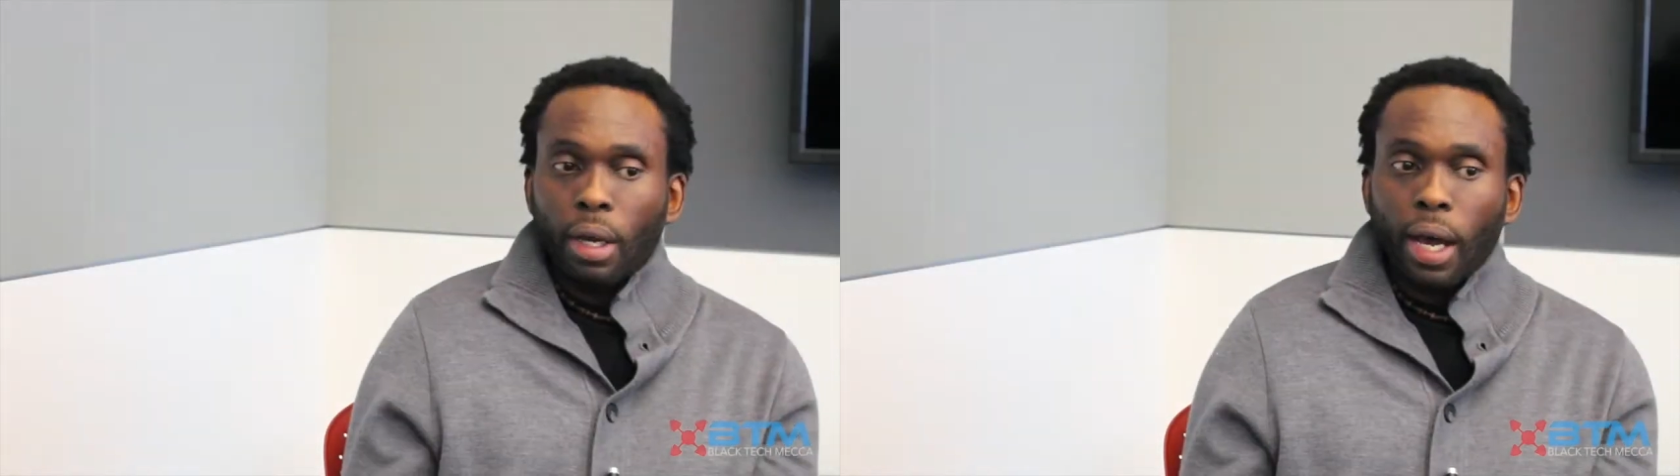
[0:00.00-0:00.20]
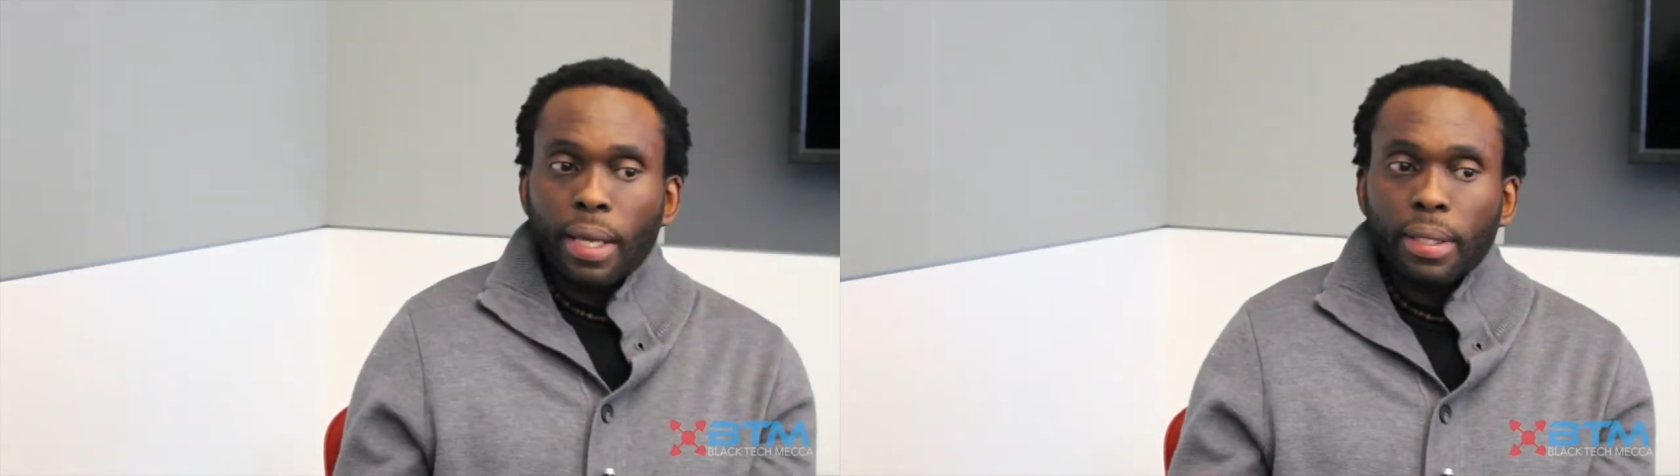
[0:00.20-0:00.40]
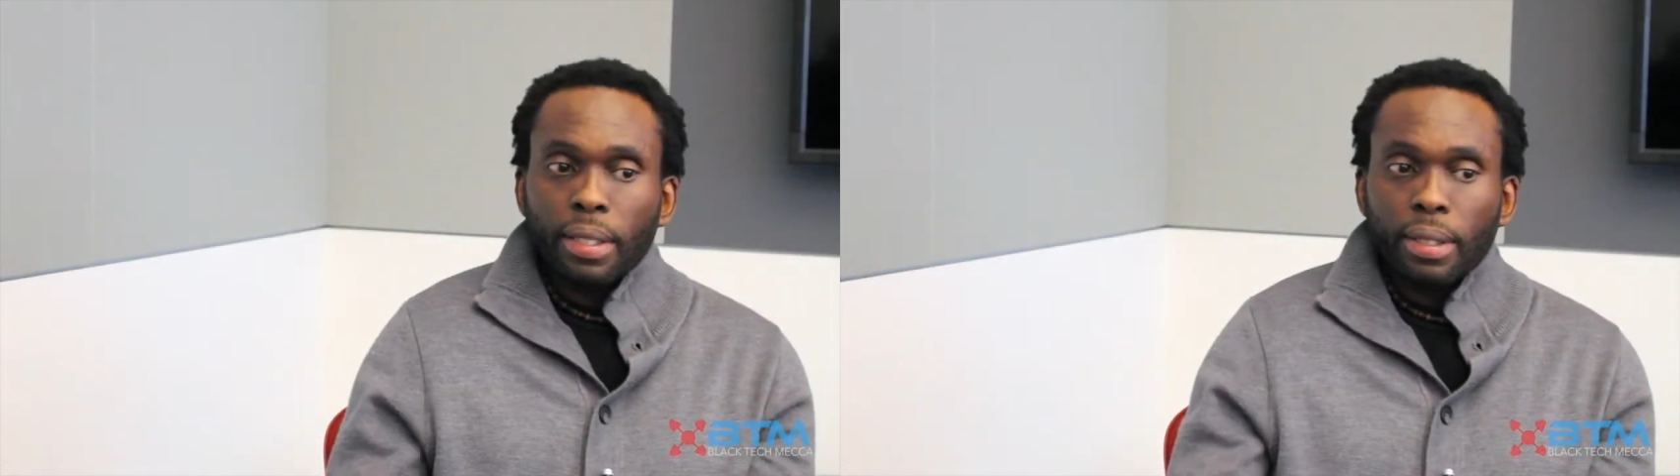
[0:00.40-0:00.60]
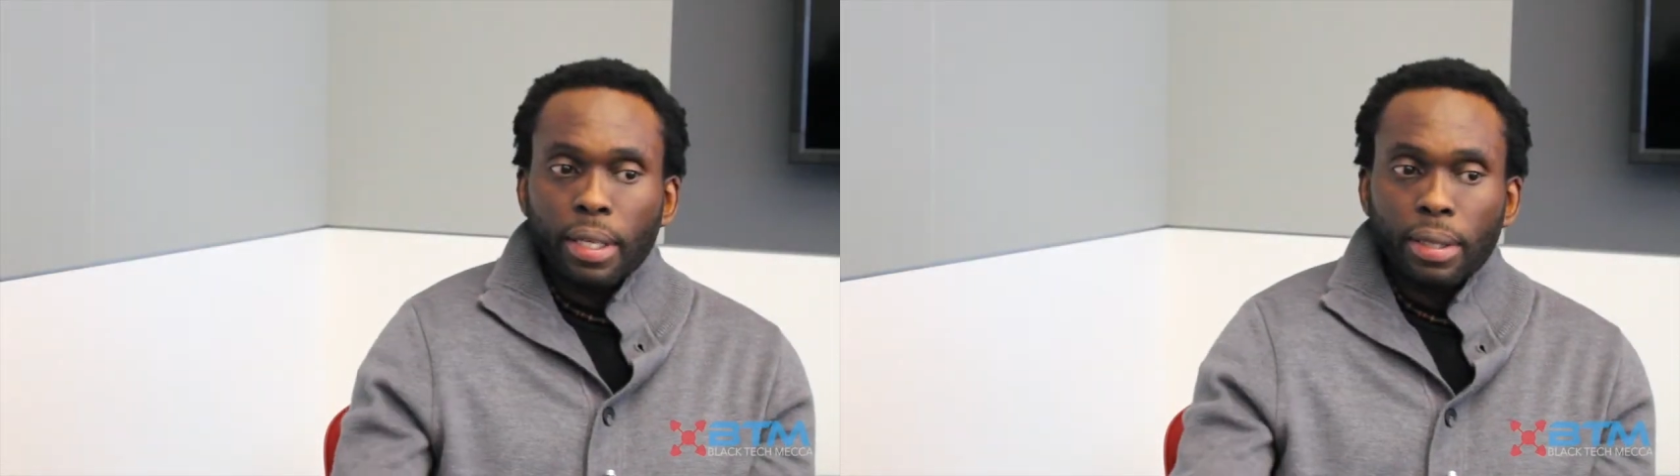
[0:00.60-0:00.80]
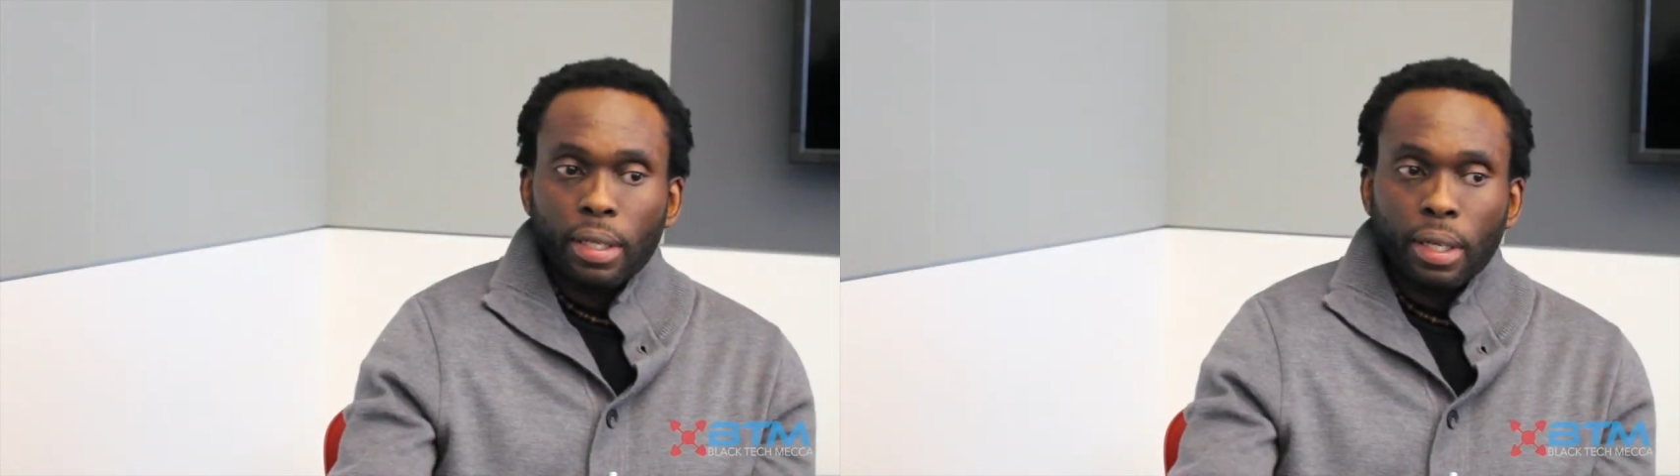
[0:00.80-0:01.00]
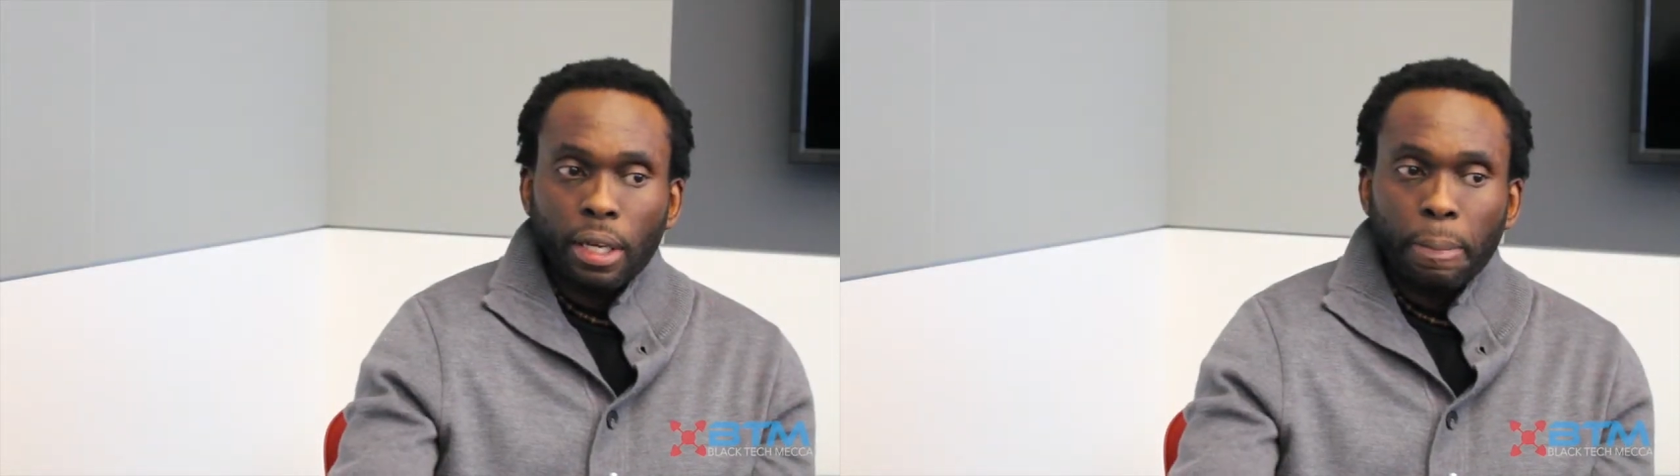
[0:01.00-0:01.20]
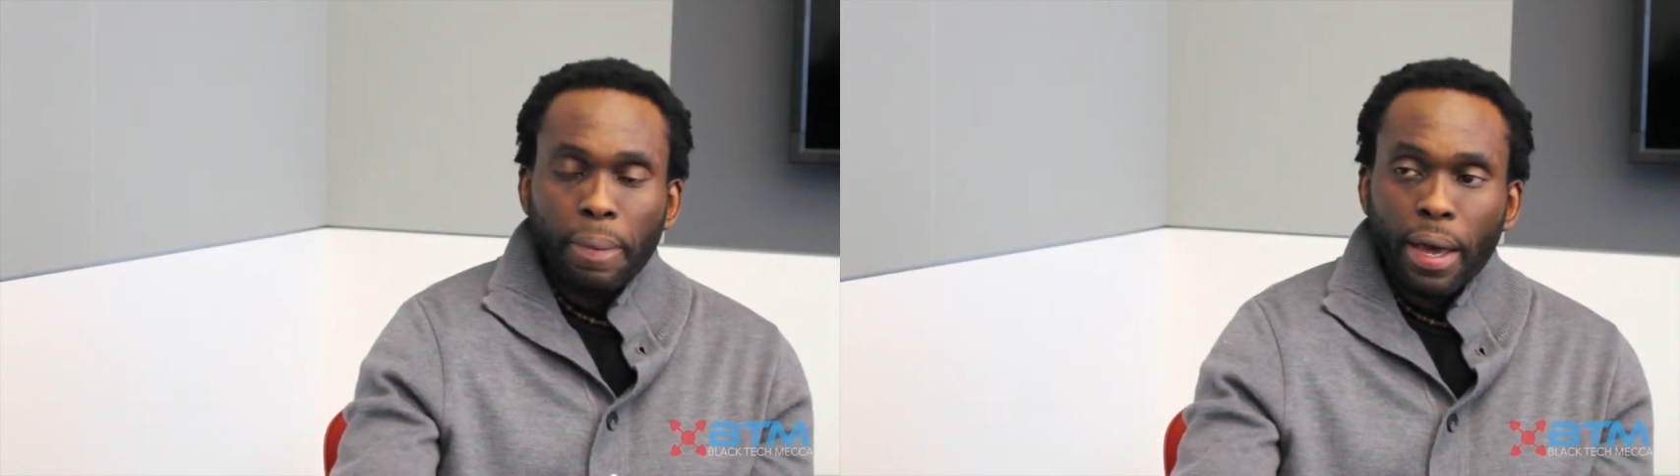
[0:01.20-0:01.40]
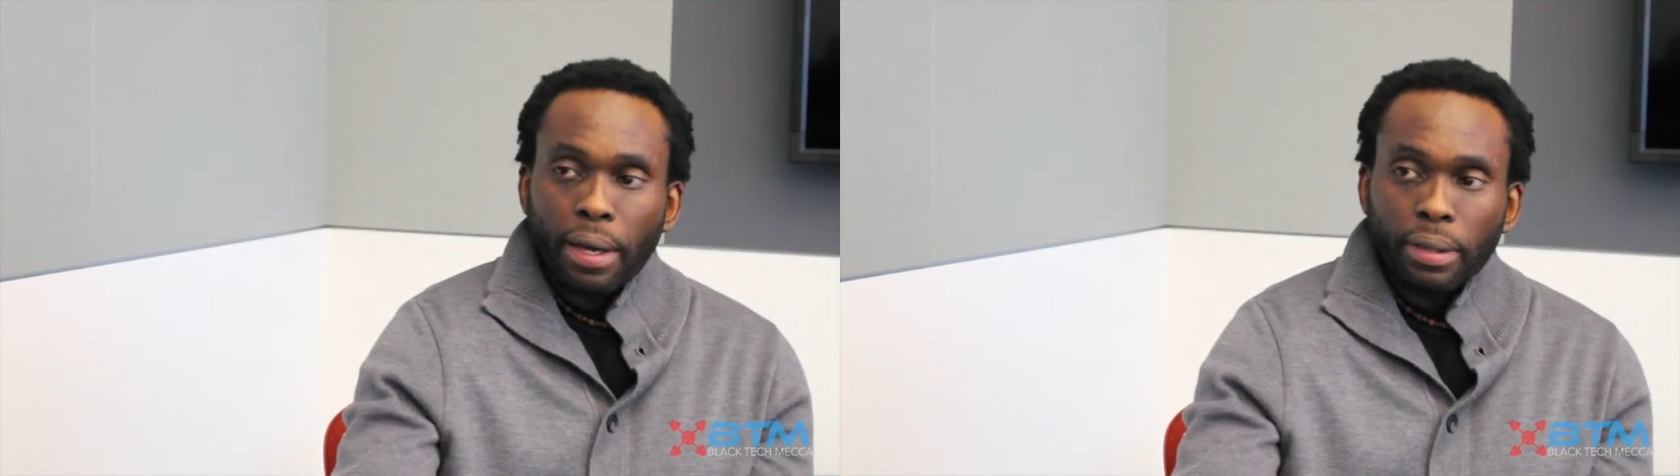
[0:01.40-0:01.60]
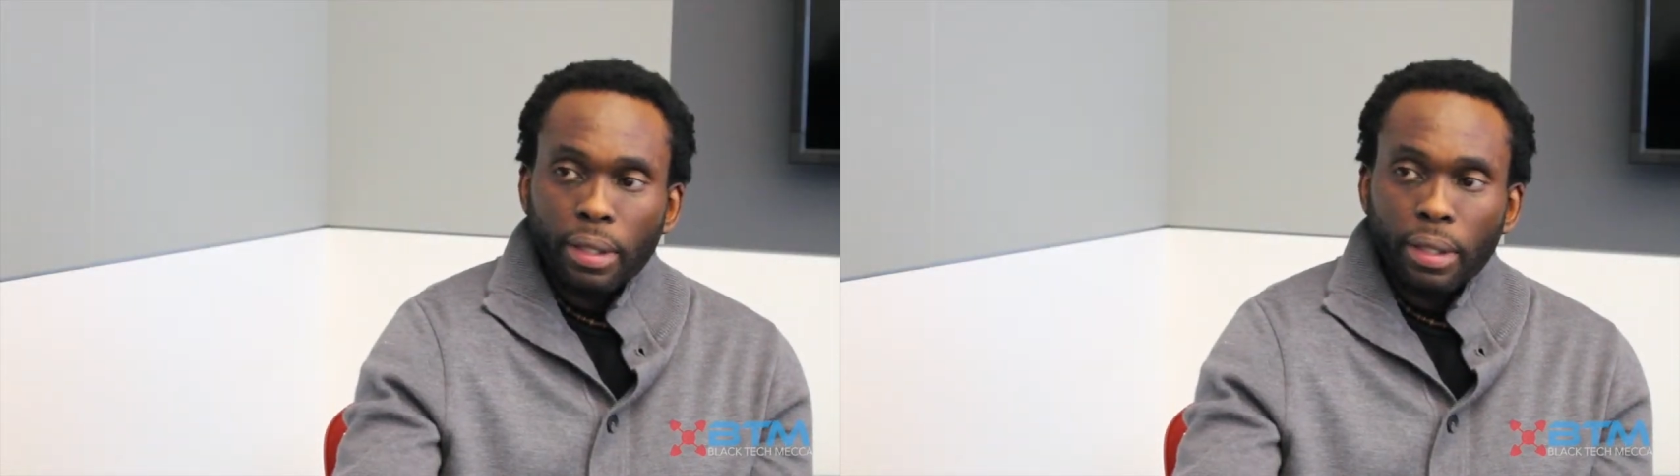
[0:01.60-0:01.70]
I think that the impact